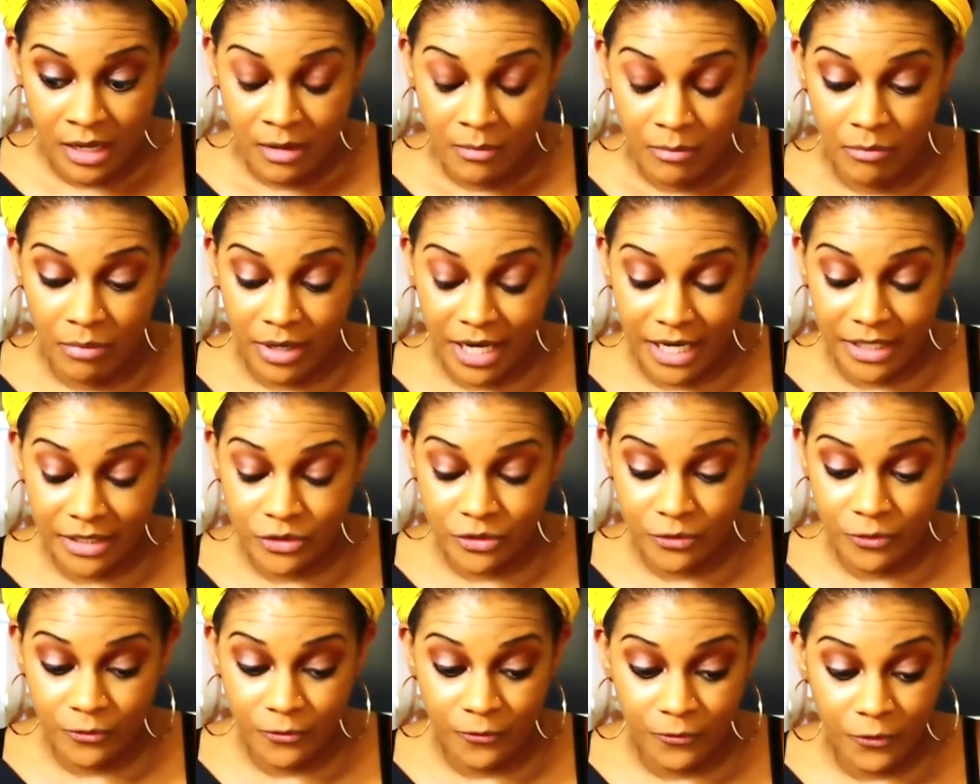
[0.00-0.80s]
But I
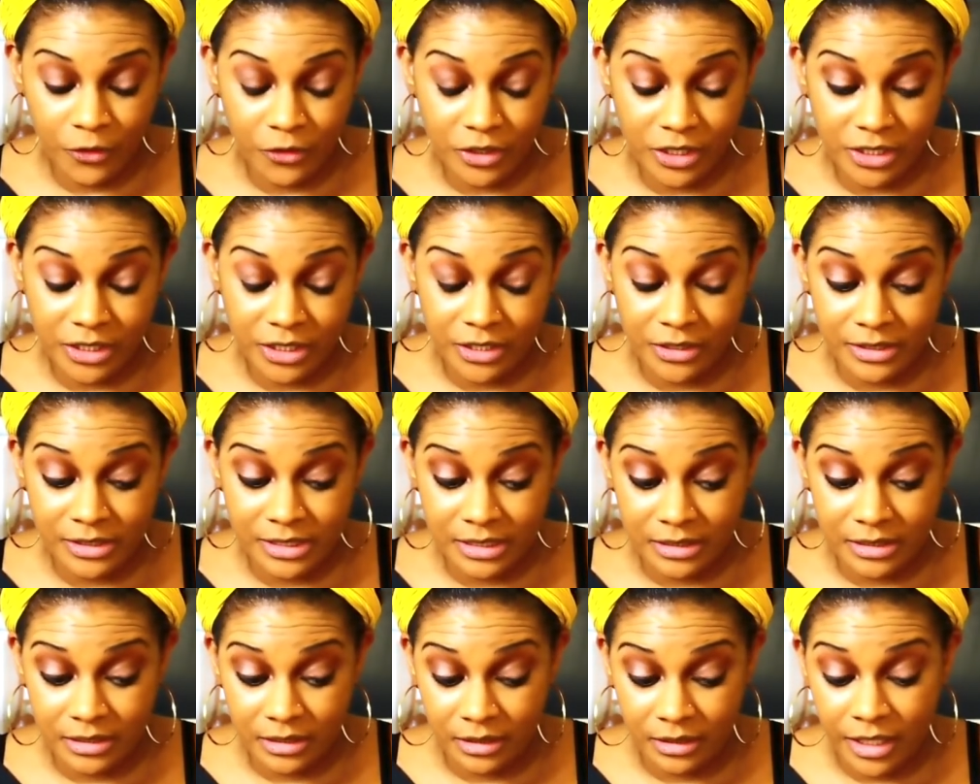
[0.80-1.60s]
do feel that there's
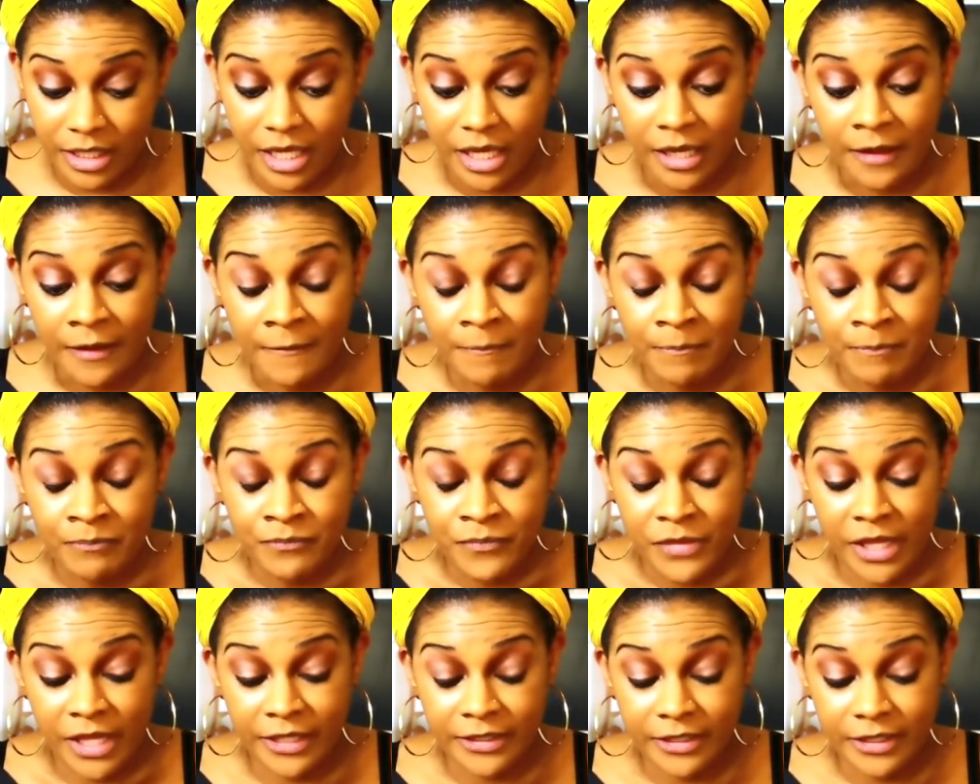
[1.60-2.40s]
a delay.
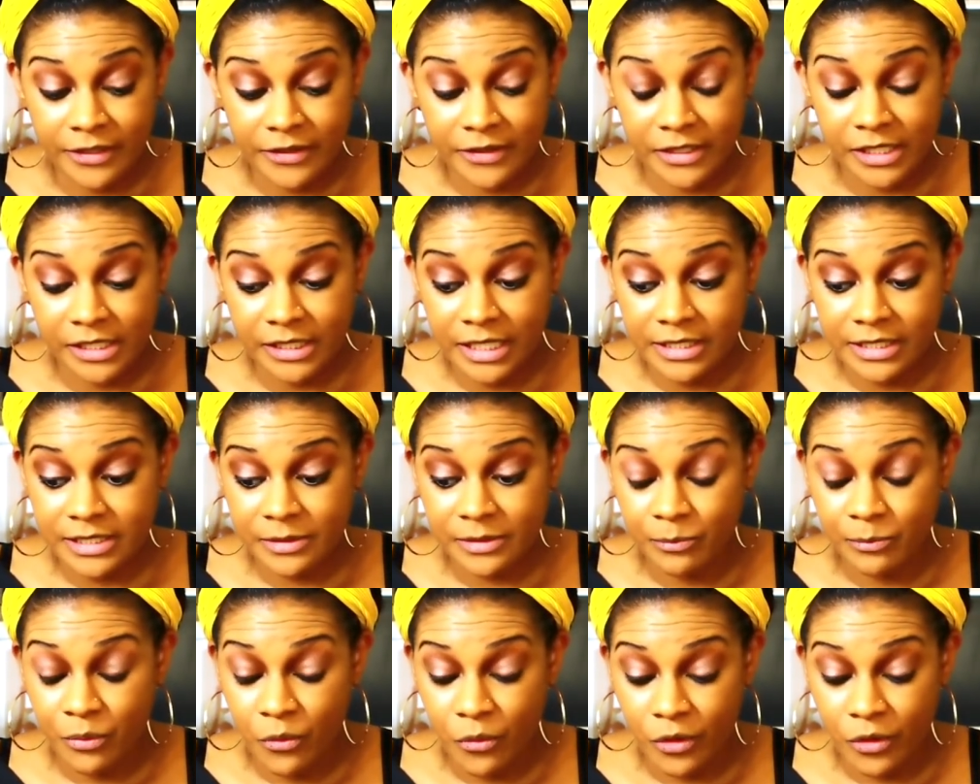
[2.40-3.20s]
And the thing that's
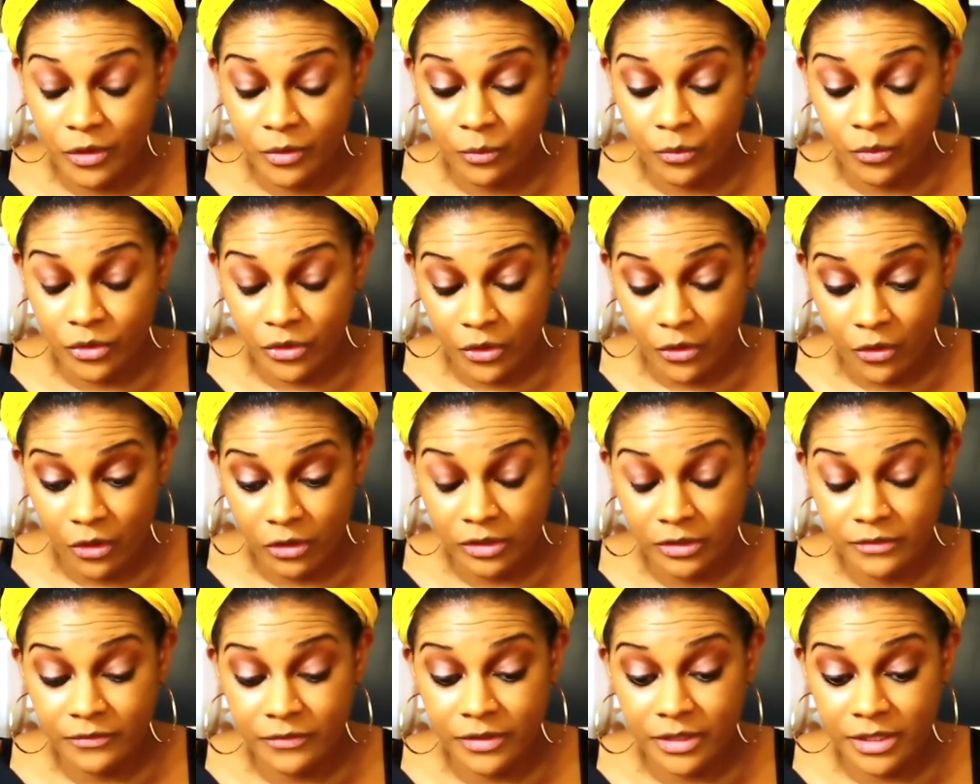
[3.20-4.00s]
important with
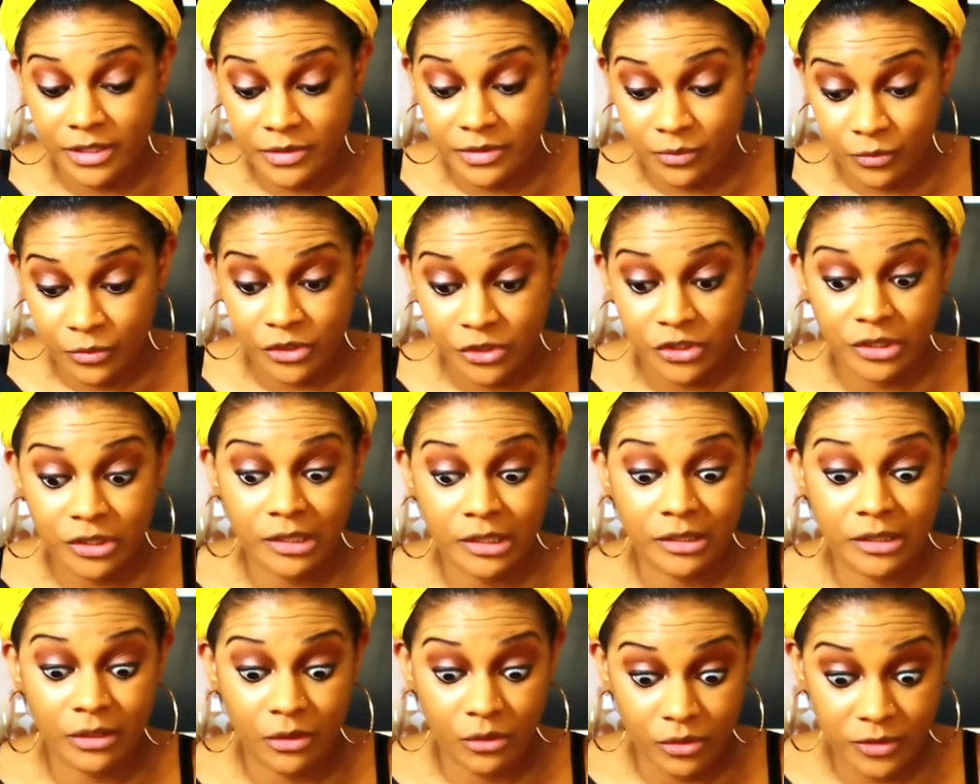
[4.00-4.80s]
all of this, which
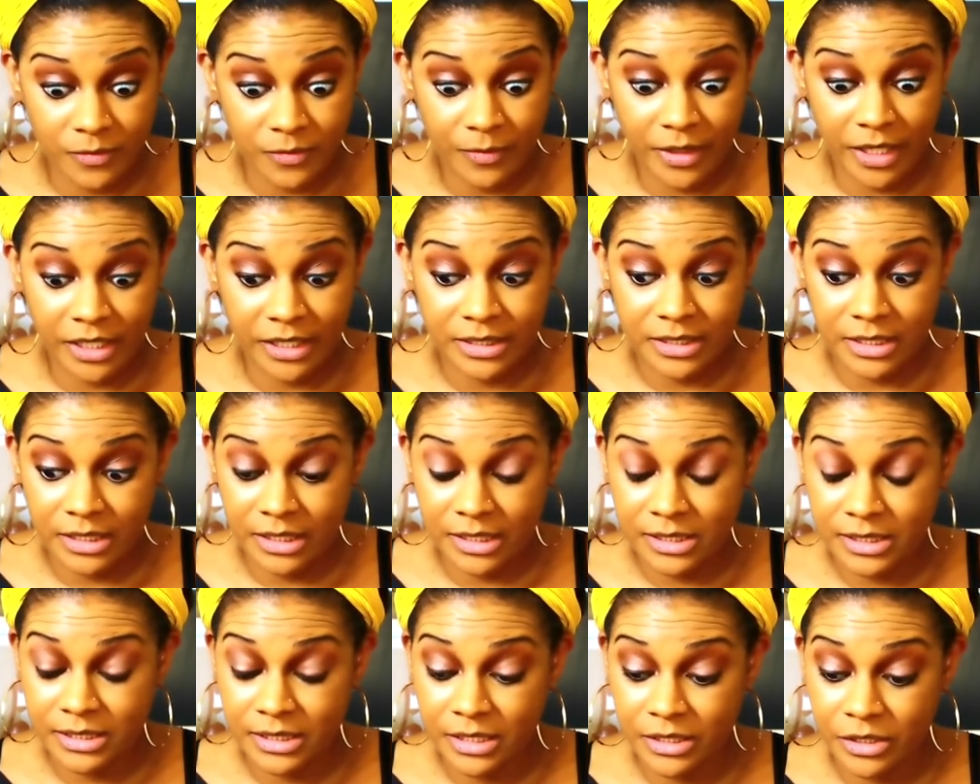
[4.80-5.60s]
again goes back to
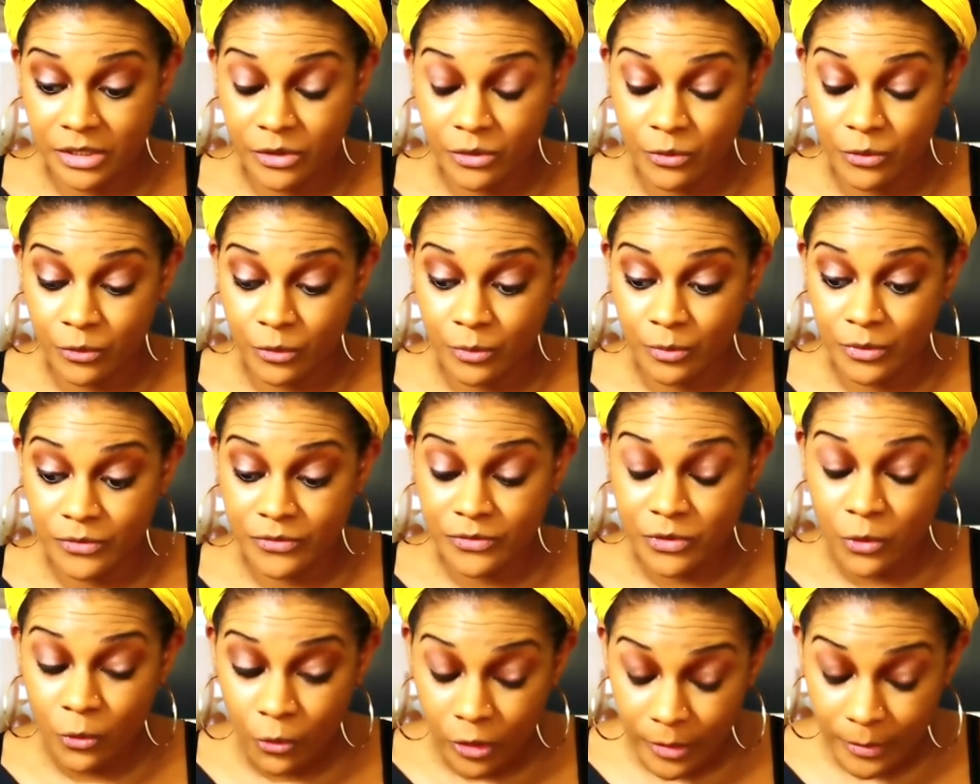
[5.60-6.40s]
that second group of
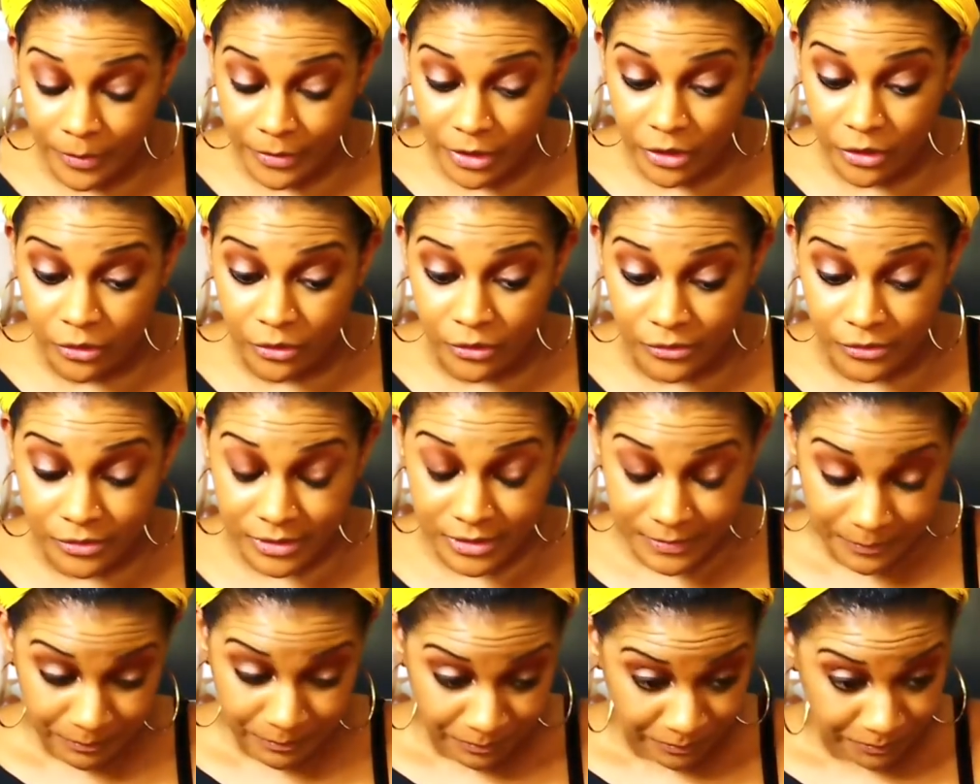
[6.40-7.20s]
Scorpios,
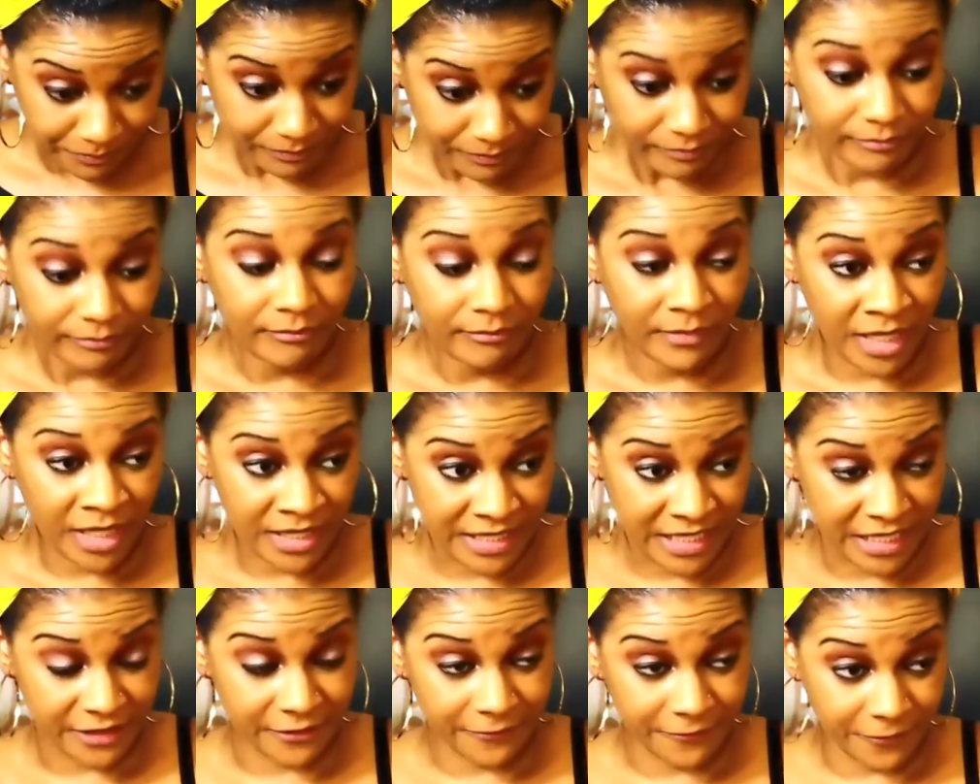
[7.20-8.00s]

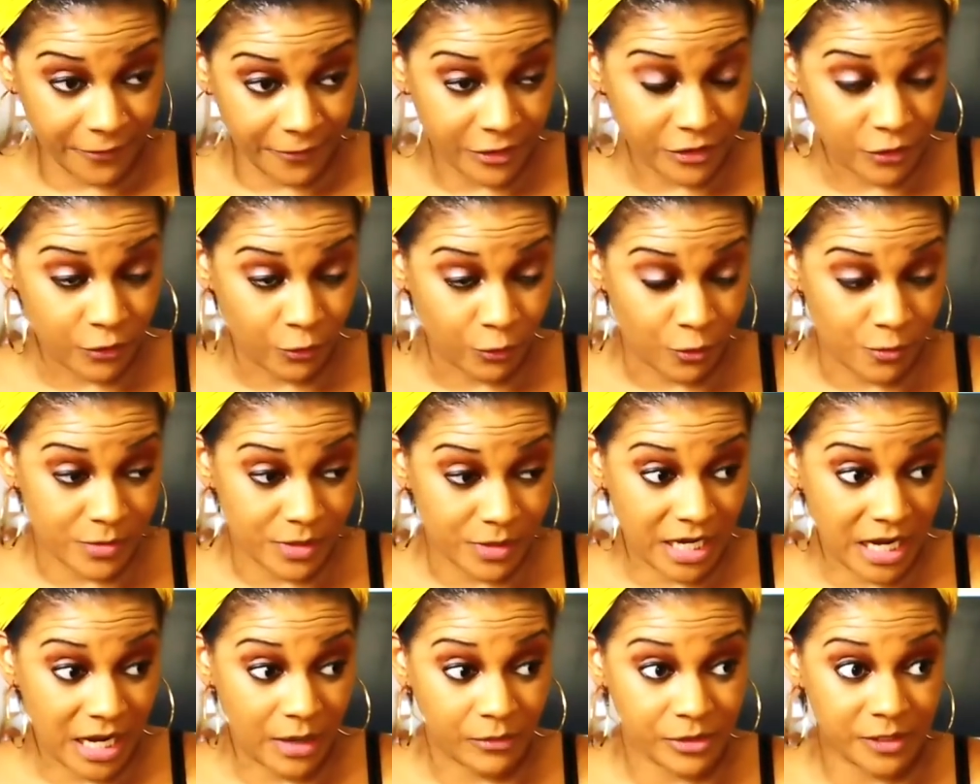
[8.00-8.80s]
that the first group
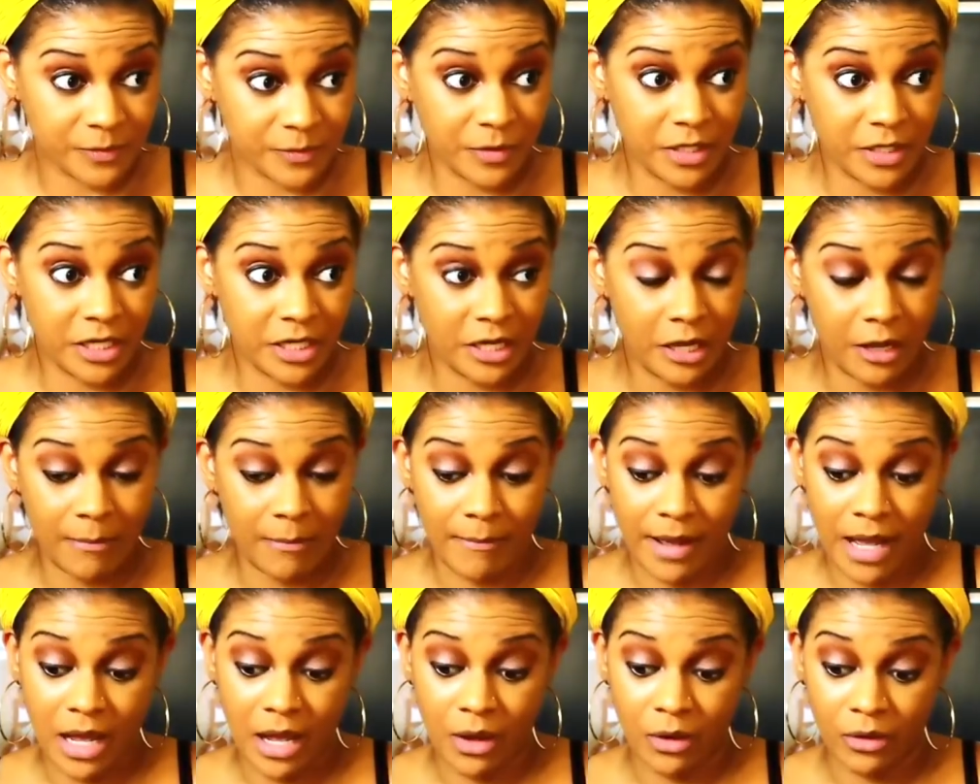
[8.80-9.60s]
that I was speaking
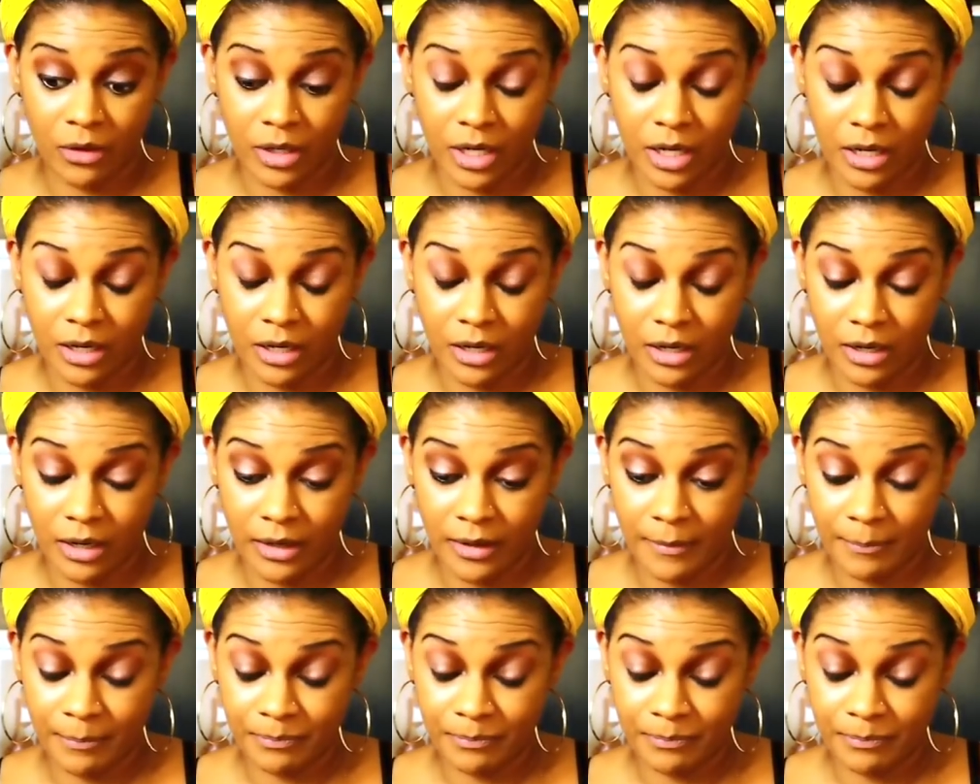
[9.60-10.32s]
about